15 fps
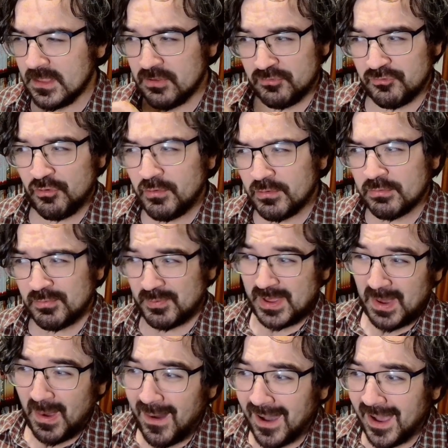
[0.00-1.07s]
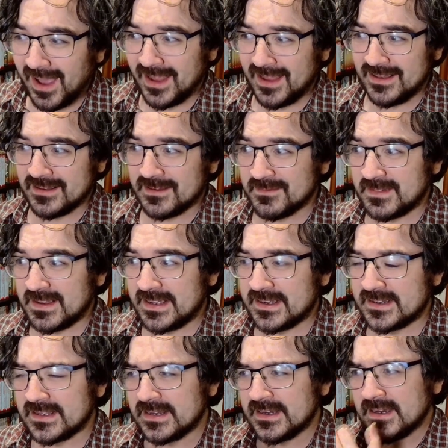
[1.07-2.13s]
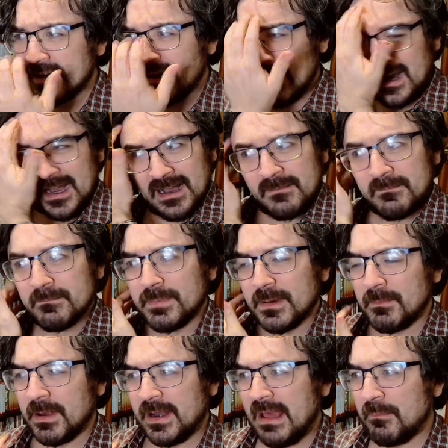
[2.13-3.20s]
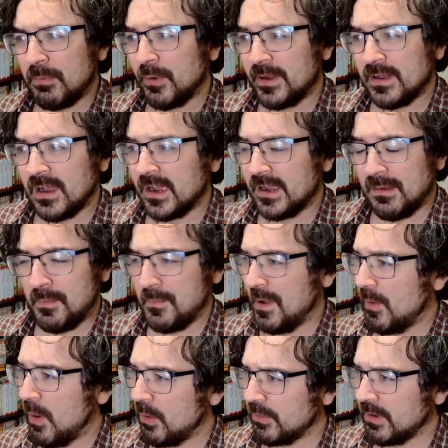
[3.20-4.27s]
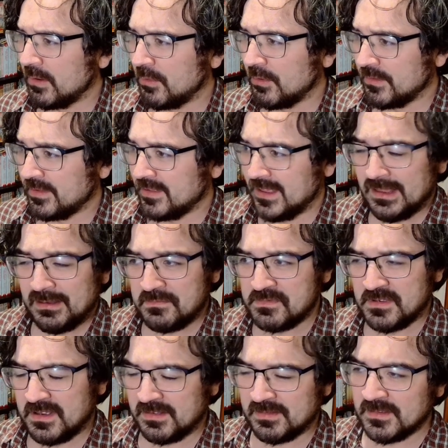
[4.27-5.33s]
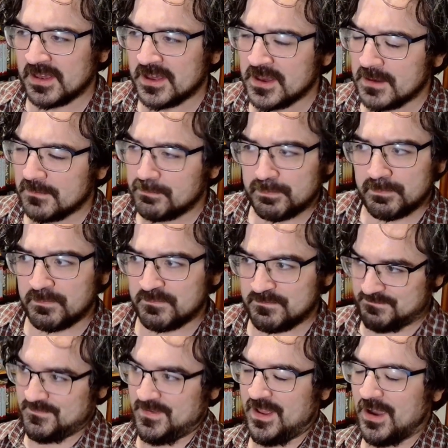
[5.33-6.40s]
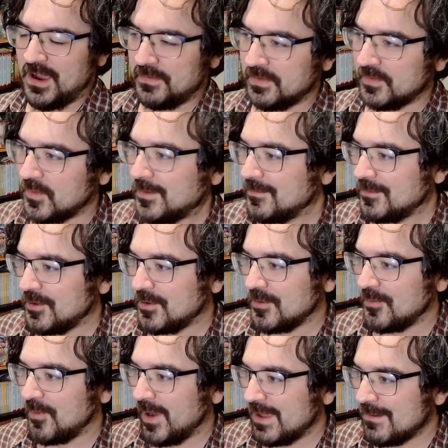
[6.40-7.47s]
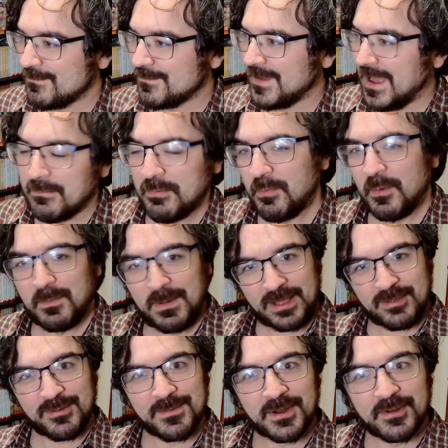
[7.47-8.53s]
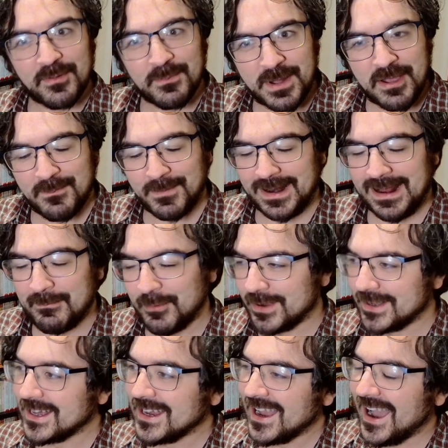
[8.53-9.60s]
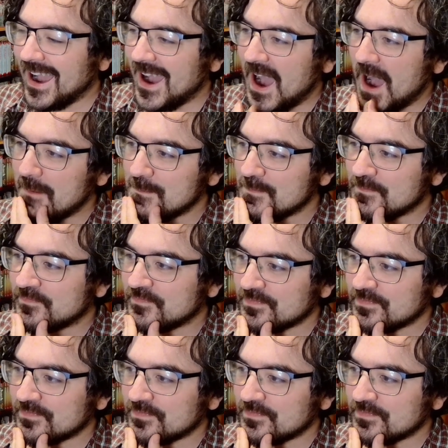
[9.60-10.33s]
Chronicles we kind of did, um, but by that point, I can't remember how old I was. It was I was quite capable of playing Tomb Raider on my own by that point. Um...